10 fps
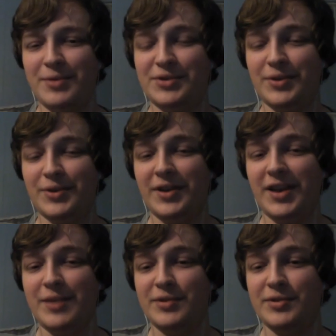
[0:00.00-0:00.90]
was sort of
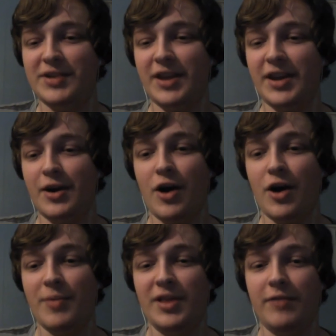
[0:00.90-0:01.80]
like he was like, "Oh,
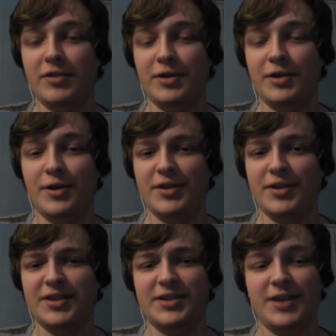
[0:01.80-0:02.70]
I'm in love with her" and all
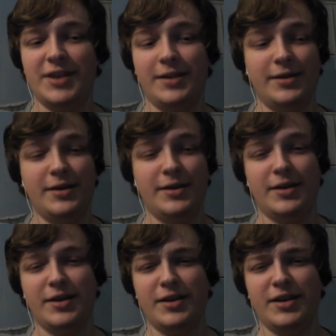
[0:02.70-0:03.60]
this, and it's like
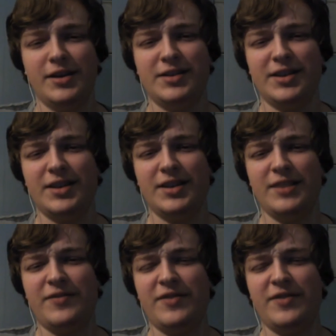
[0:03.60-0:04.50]

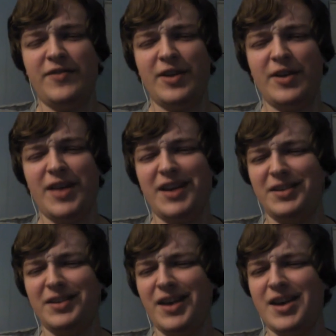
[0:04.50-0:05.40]
it felt like
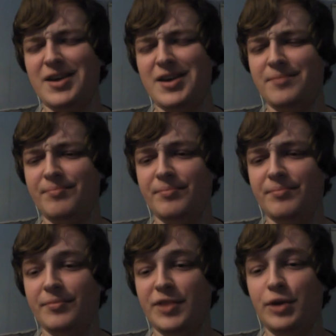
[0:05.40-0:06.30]
a
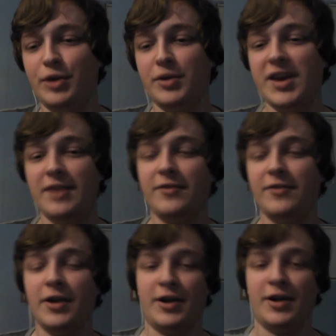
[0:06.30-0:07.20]
little kid
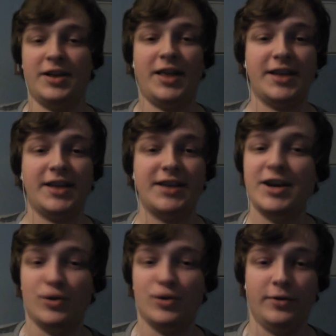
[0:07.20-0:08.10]
or like a
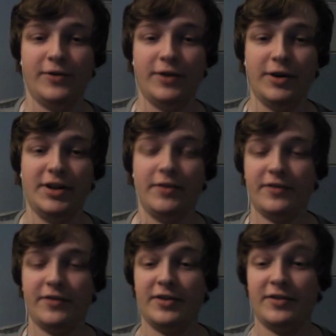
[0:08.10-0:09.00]
10-year-old falling in love
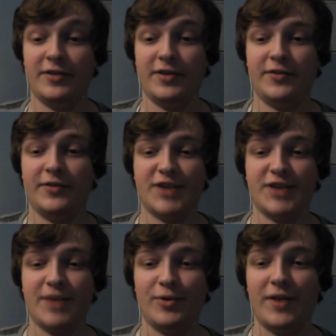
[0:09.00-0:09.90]
with her for the first
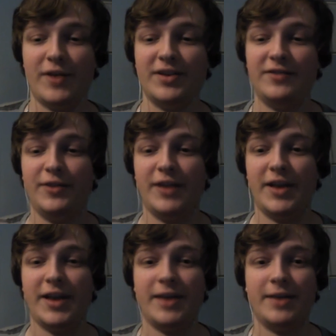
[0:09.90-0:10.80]
time or whatever. It didn't feel
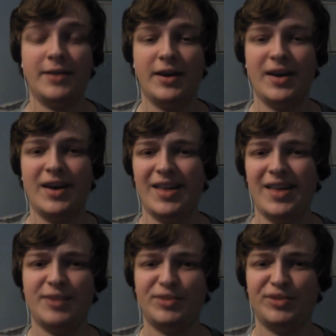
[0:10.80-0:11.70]
like like
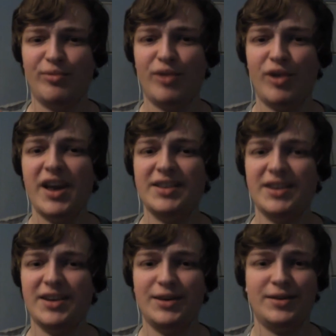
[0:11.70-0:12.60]
he's supposed to be what,
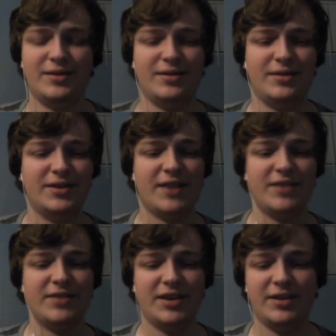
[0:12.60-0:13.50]
18,
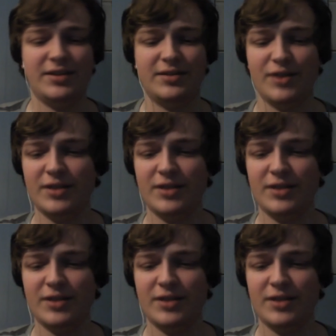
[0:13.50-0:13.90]
17,